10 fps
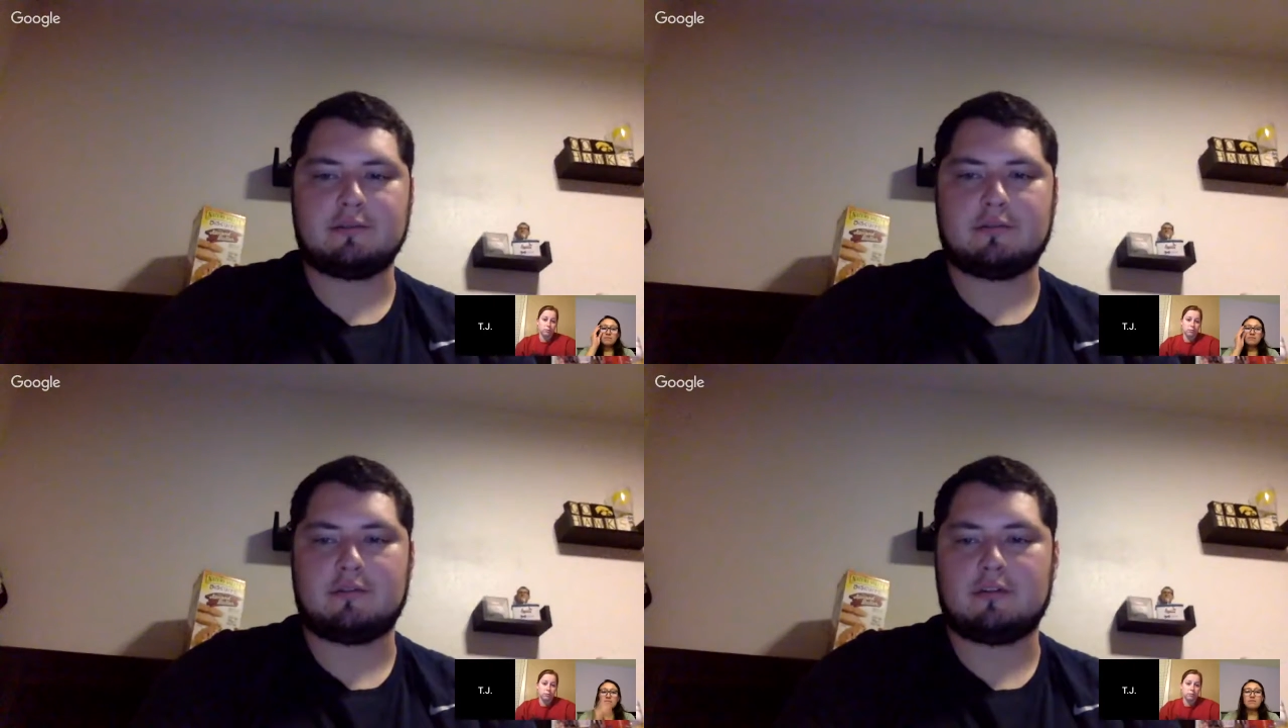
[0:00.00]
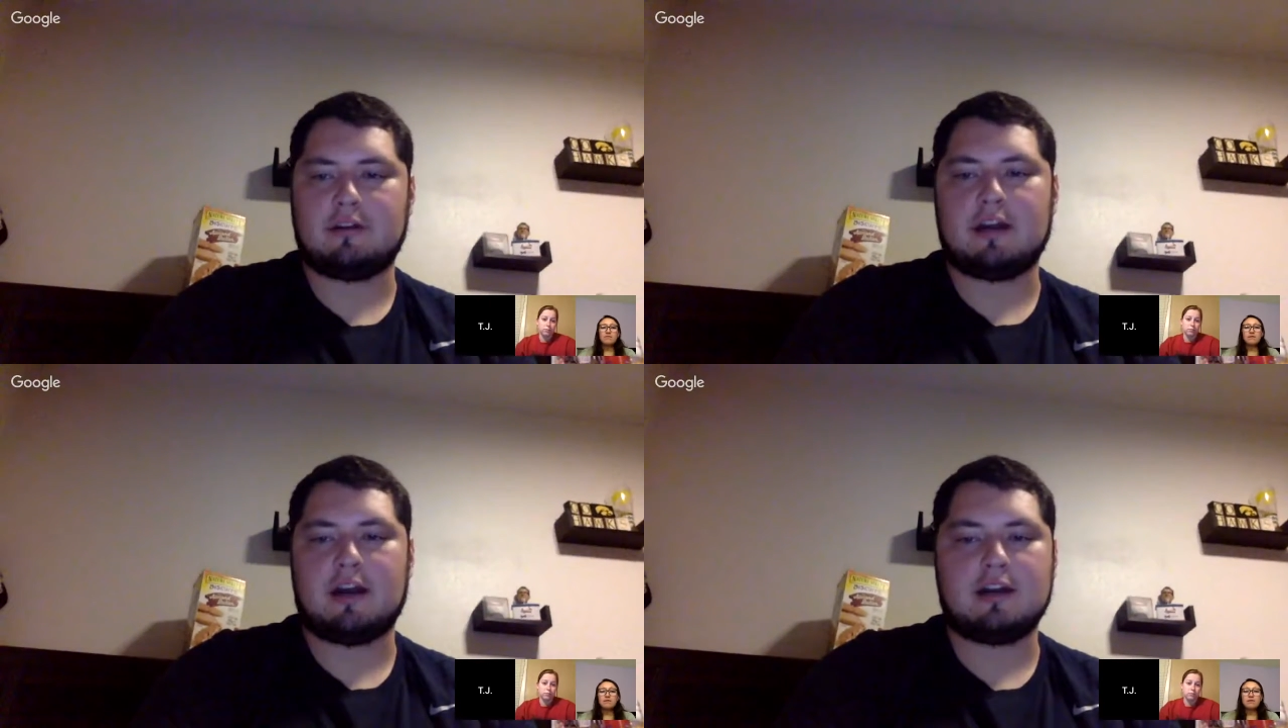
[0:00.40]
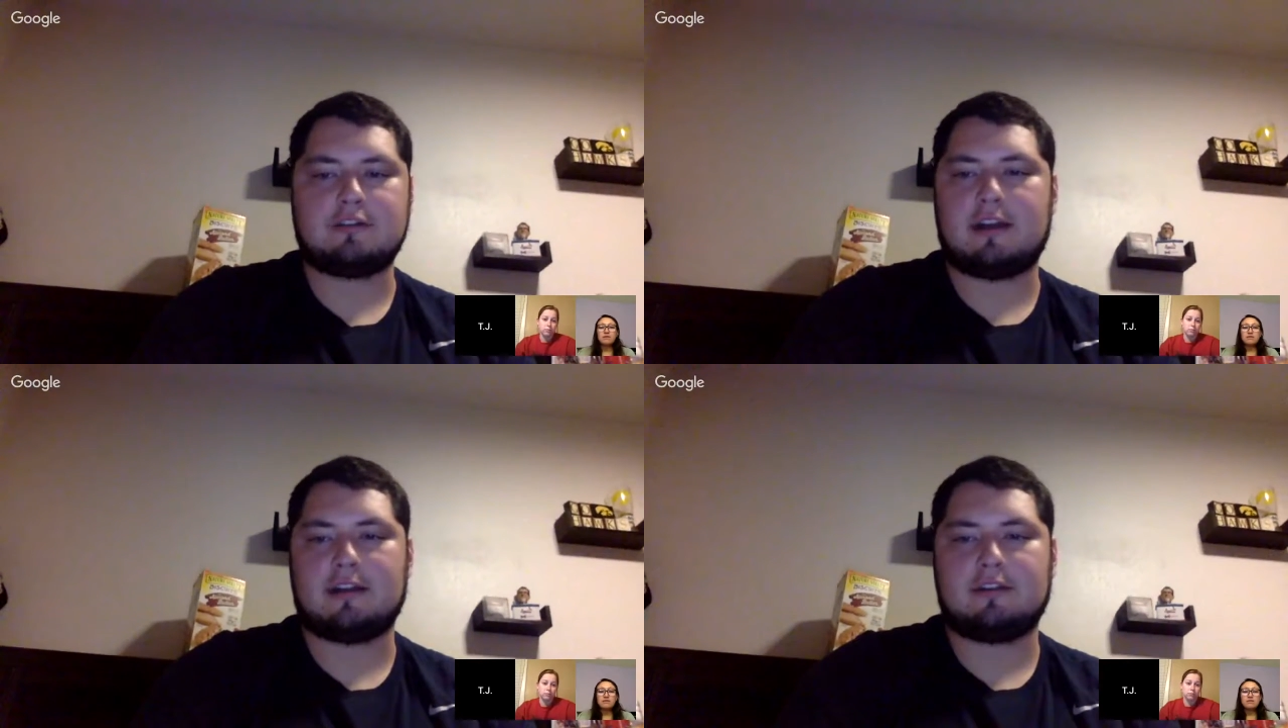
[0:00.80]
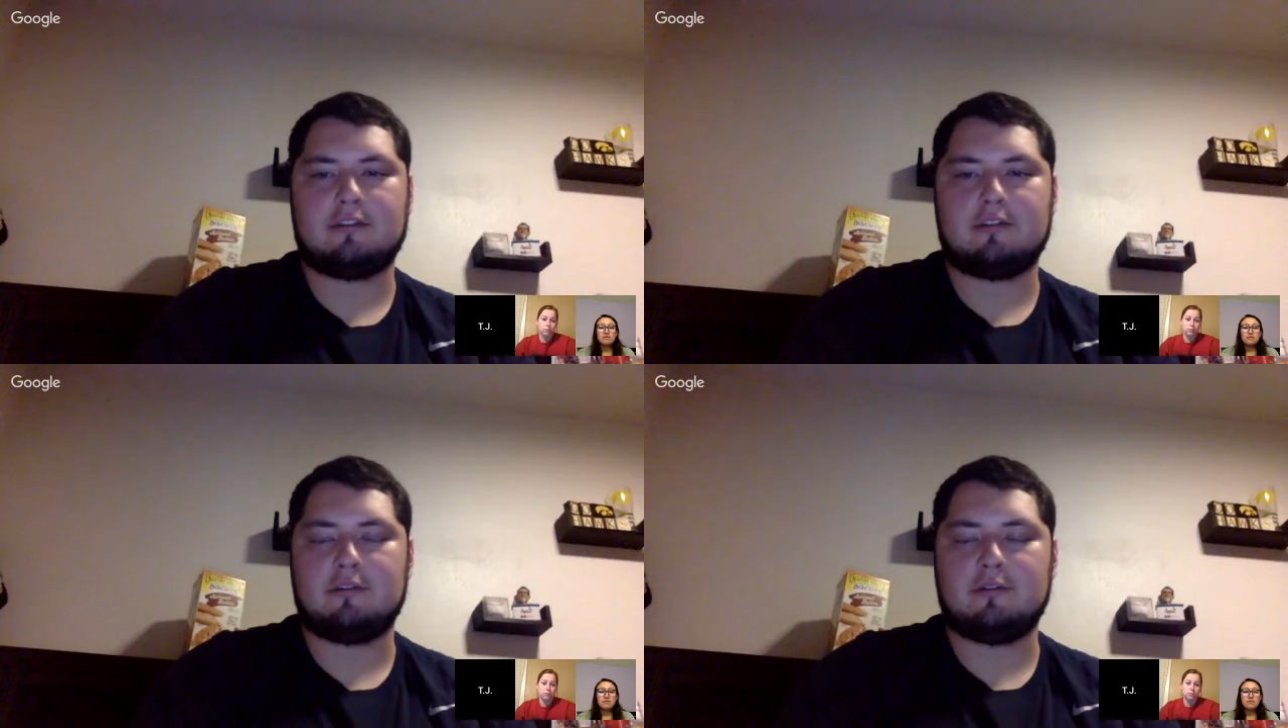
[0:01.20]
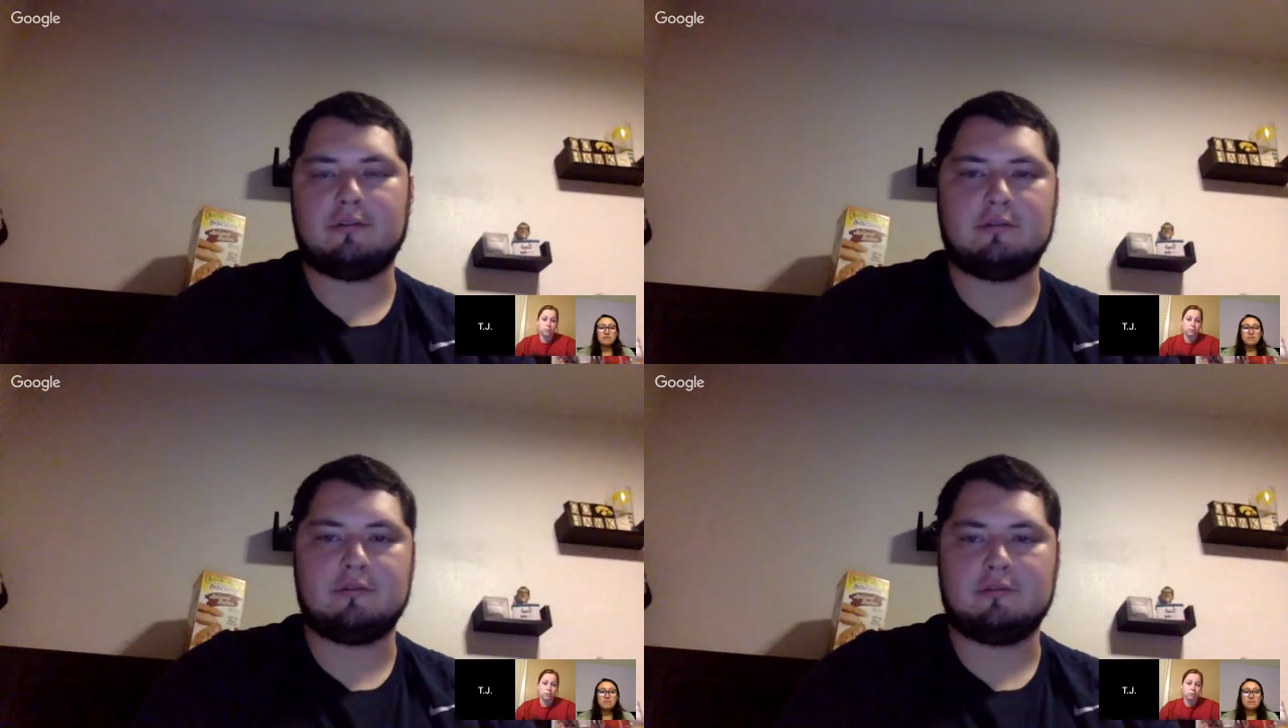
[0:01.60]
or a contractor
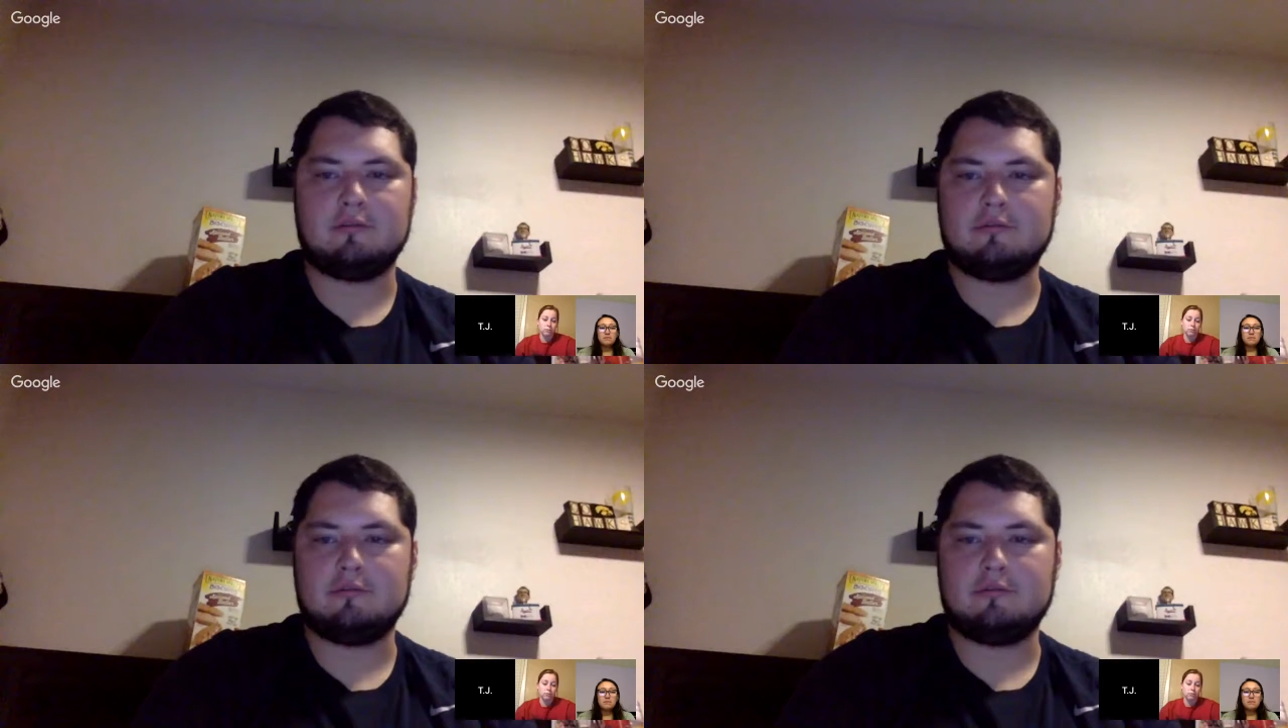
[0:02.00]
who